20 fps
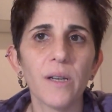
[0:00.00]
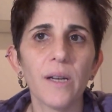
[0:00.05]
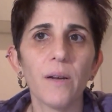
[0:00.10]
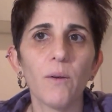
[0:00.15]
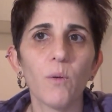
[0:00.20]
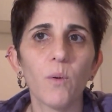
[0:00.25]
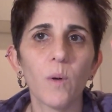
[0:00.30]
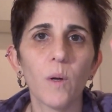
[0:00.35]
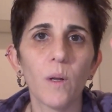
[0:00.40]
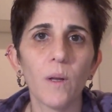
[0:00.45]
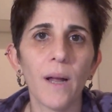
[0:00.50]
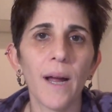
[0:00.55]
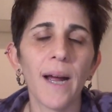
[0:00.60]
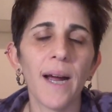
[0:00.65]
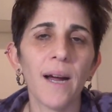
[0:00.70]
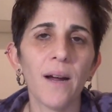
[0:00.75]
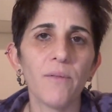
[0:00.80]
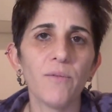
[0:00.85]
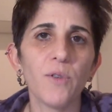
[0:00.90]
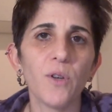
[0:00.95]
They will
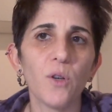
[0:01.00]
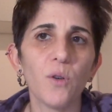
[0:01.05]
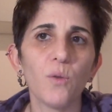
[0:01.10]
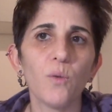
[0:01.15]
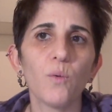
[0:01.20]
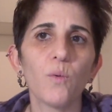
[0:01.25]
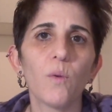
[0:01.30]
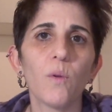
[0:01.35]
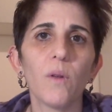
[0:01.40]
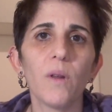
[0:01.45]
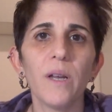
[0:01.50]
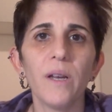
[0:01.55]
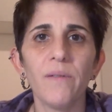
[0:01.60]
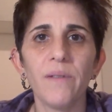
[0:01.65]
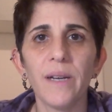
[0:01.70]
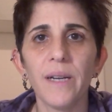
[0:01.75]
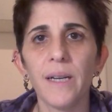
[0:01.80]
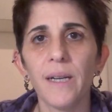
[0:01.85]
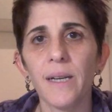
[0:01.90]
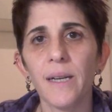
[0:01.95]
have you
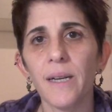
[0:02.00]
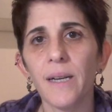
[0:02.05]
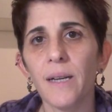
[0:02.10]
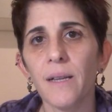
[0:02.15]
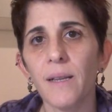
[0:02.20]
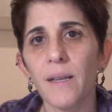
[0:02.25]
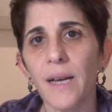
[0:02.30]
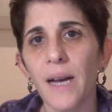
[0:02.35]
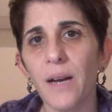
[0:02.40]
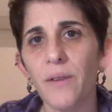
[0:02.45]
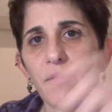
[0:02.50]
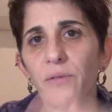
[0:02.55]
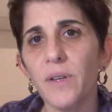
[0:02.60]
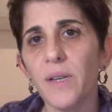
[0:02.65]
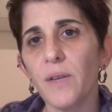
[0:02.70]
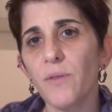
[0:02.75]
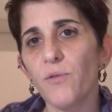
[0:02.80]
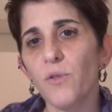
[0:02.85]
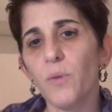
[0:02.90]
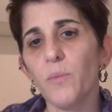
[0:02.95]
living and
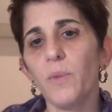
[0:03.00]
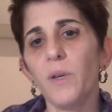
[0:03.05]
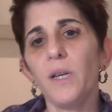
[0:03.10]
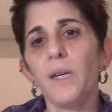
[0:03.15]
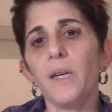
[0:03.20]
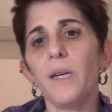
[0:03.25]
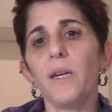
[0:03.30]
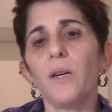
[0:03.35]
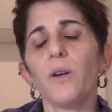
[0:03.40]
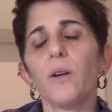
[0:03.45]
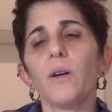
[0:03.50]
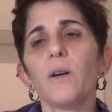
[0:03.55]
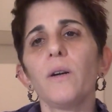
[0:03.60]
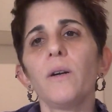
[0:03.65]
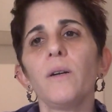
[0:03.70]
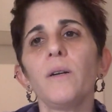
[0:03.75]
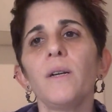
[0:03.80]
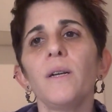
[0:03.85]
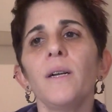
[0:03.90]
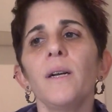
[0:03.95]
laughing from here,